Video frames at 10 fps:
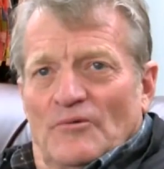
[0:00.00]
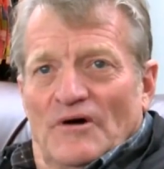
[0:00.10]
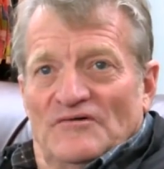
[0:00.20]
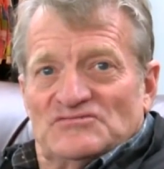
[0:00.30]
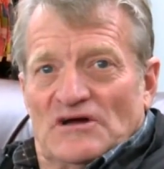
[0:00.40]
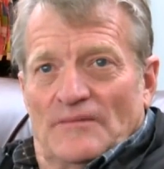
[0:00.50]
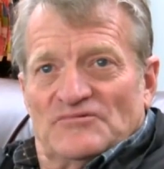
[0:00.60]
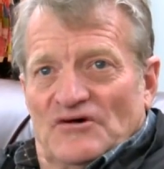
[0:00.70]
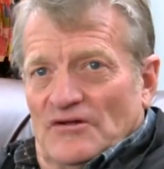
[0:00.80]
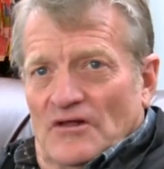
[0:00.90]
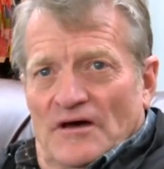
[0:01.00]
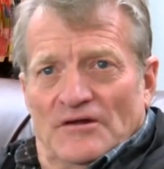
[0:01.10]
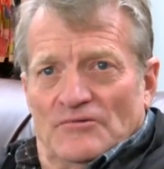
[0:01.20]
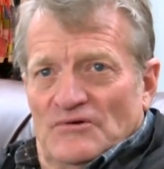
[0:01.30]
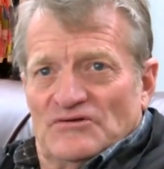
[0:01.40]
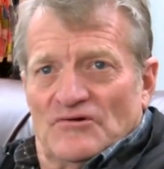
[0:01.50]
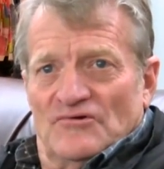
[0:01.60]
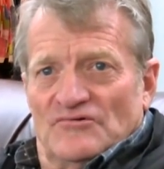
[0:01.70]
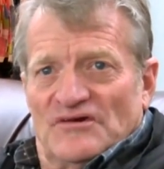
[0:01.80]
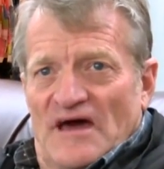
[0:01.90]
my wife shops online and
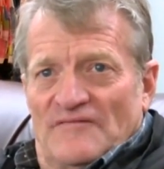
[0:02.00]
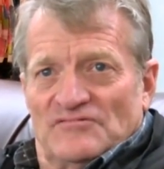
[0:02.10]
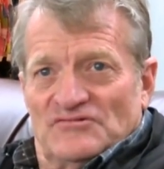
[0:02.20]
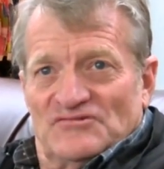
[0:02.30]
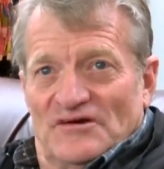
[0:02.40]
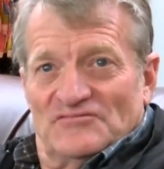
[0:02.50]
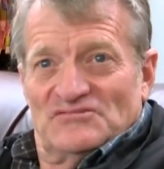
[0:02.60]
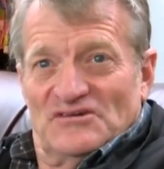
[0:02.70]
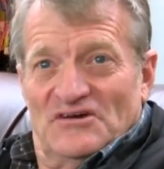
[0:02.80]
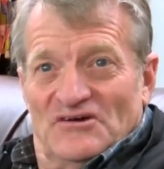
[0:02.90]
returns half the stuff she